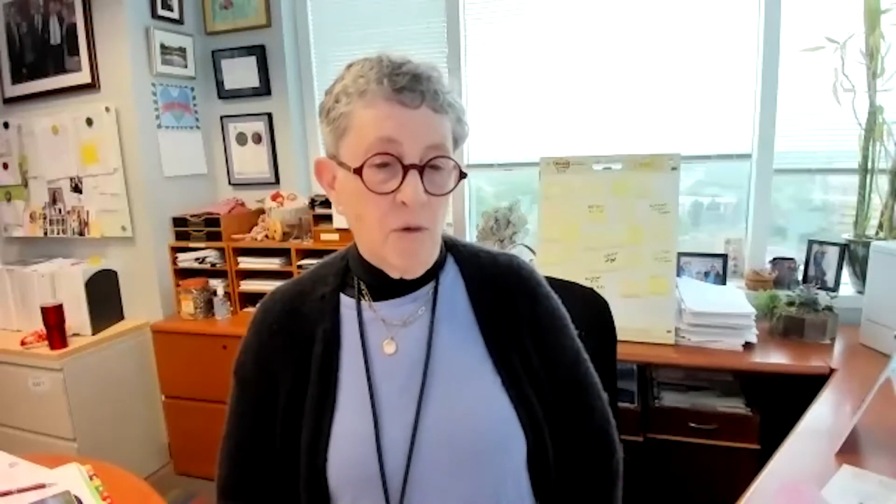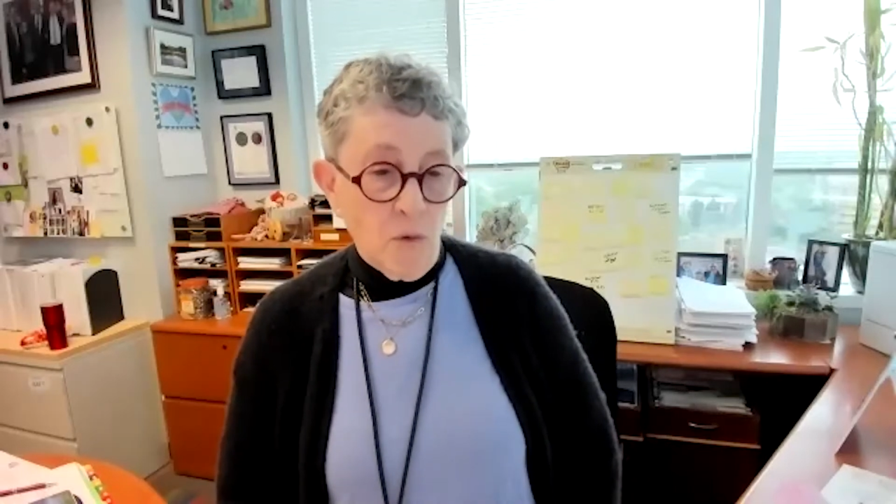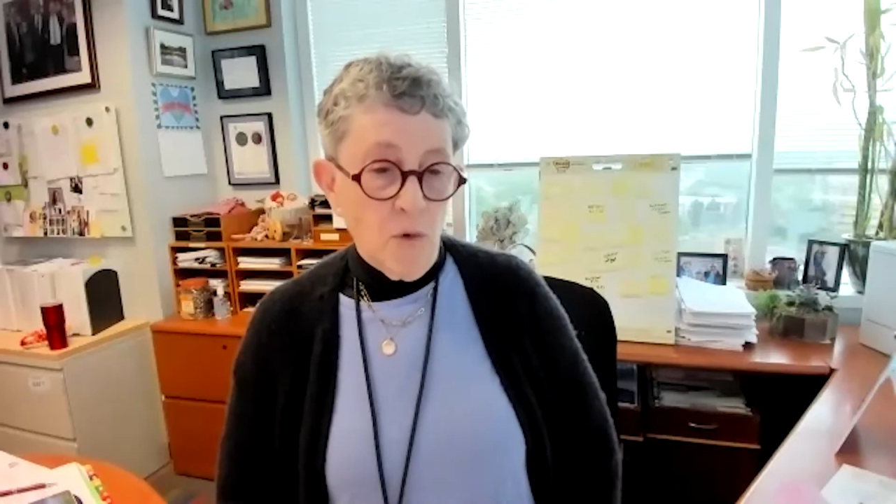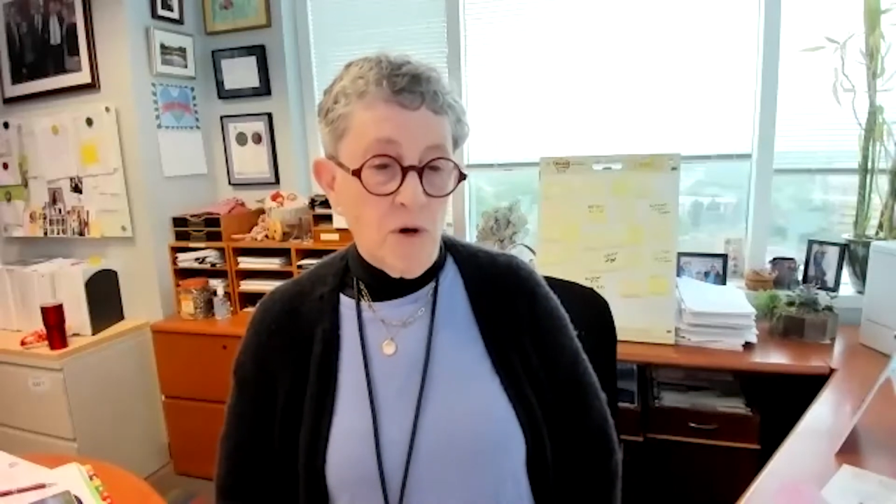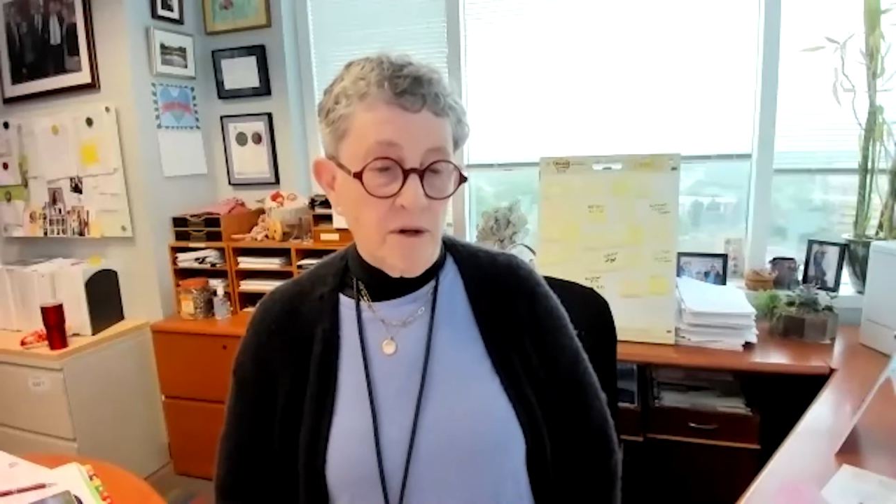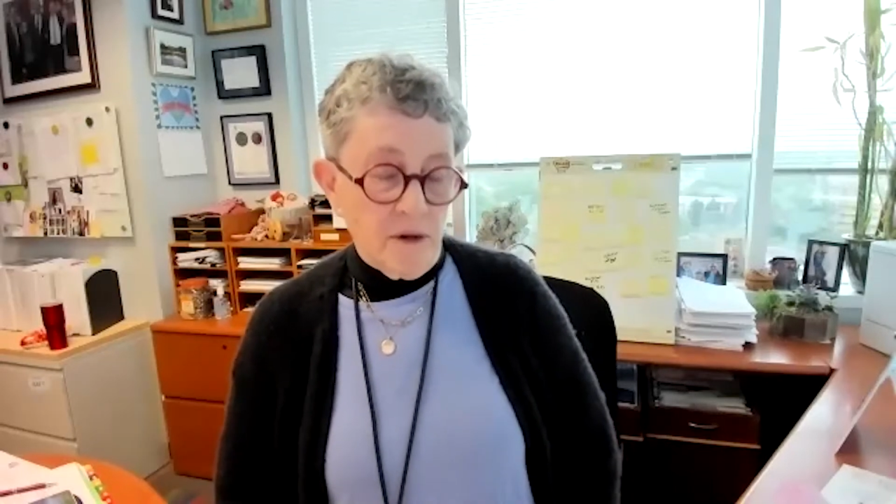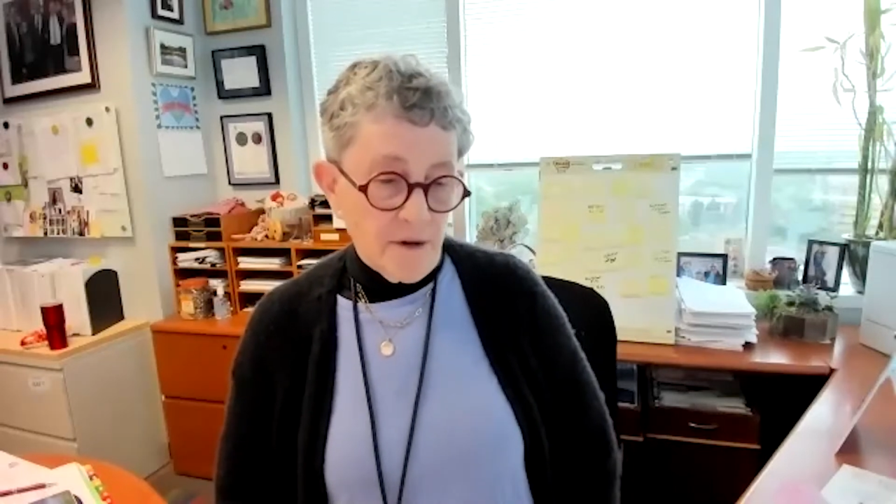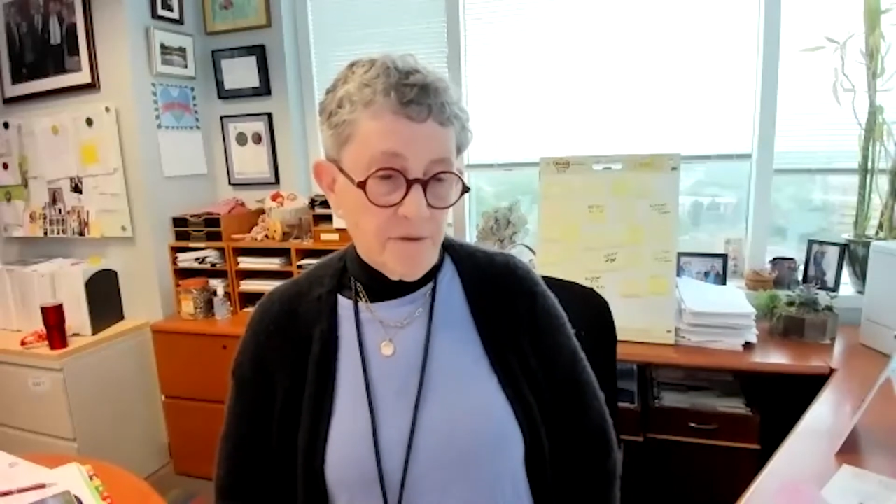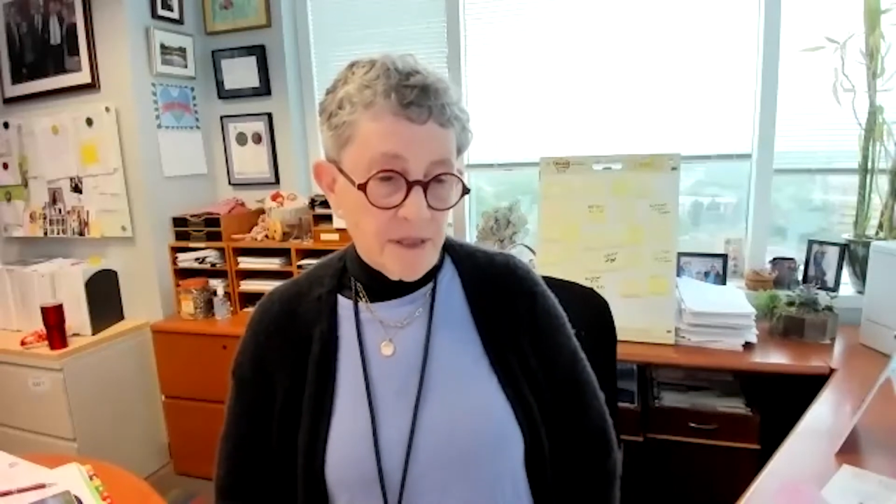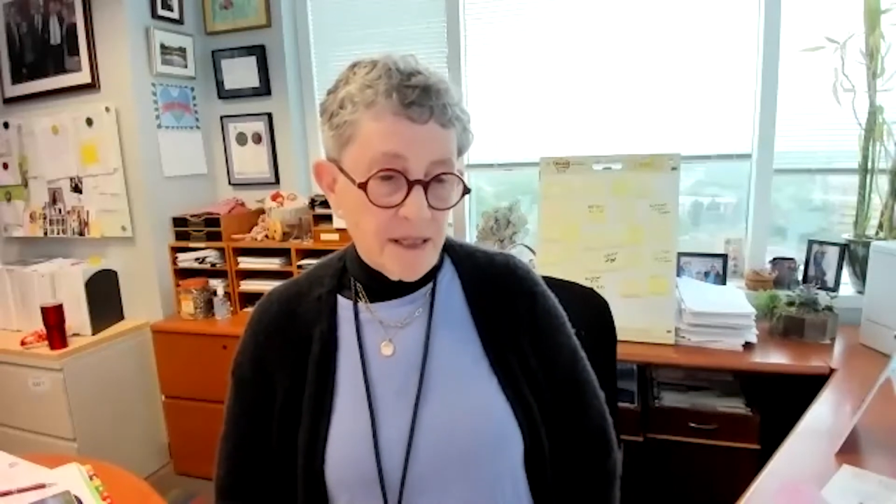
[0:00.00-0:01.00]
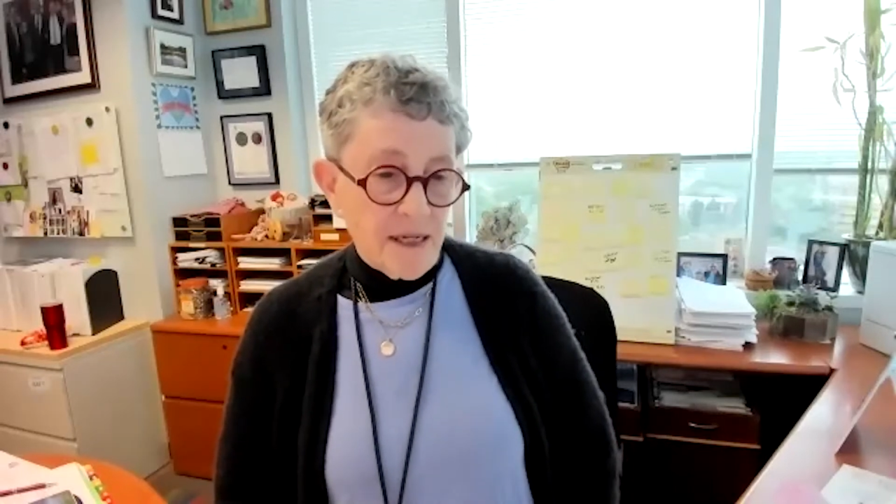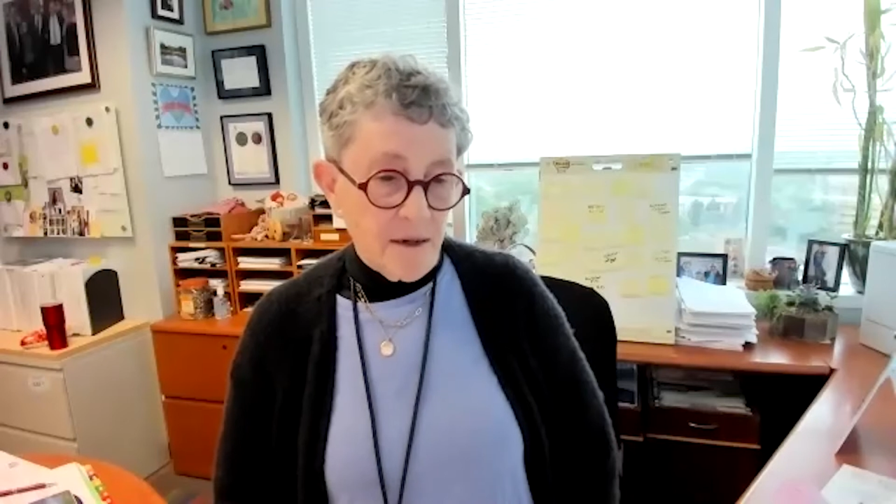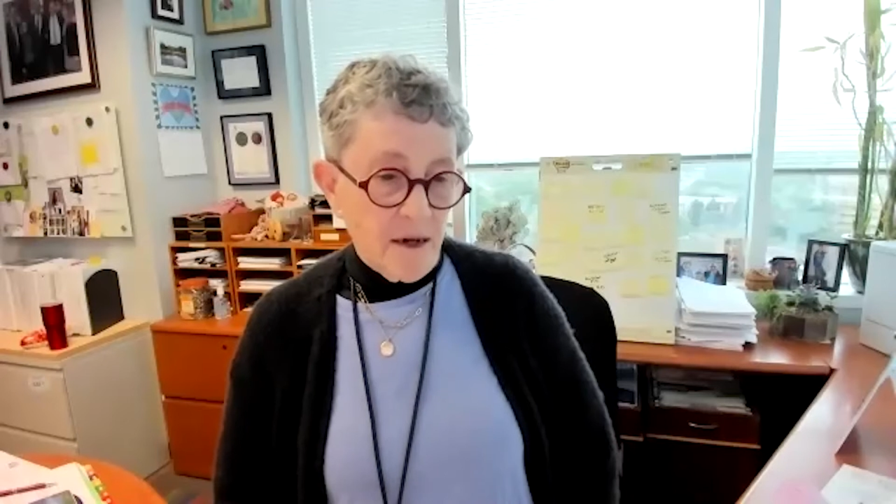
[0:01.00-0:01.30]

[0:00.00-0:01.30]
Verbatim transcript: or unrela-